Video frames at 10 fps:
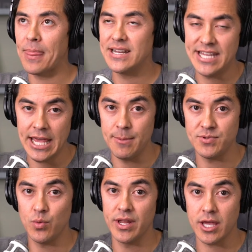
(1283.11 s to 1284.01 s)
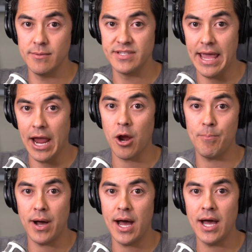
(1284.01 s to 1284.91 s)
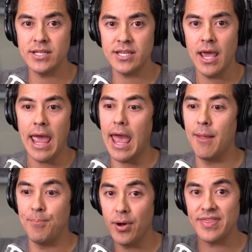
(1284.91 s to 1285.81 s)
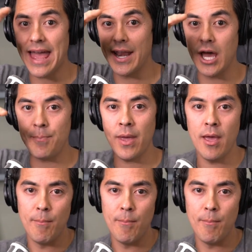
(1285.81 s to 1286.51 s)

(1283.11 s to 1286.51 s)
tips when it comes to AirPods and put that up.